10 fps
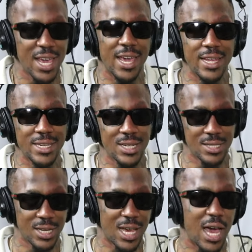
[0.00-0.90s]
and
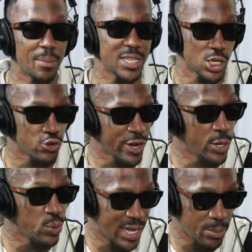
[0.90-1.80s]
the comments
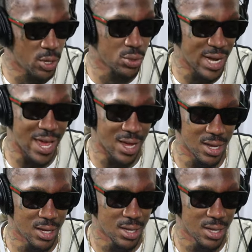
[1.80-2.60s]
agreed with him on that.